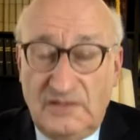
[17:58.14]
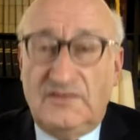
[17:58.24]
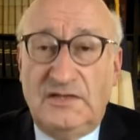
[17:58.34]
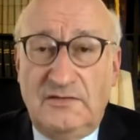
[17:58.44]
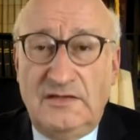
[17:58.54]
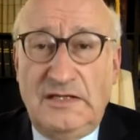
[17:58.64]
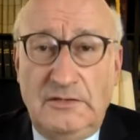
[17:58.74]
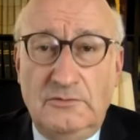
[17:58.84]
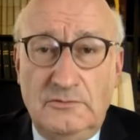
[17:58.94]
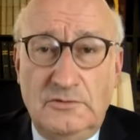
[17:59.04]
We see the
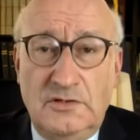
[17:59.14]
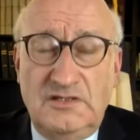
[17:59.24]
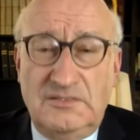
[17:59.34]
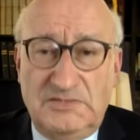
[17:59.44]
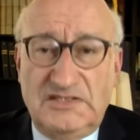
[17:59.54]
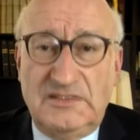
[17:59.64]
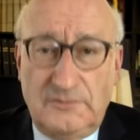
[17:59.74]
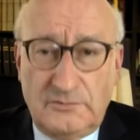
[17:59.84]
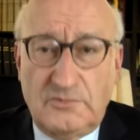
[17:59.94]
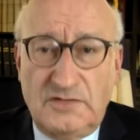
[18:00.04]
EU adapting
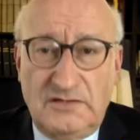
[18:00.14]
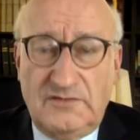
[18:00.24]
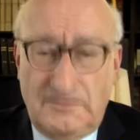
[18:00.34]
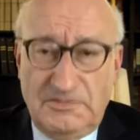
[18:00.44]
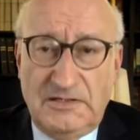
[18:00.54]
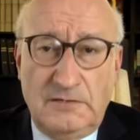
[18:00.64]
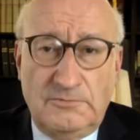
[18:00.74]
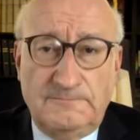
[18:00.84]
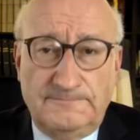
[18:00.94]
its role and stepping up.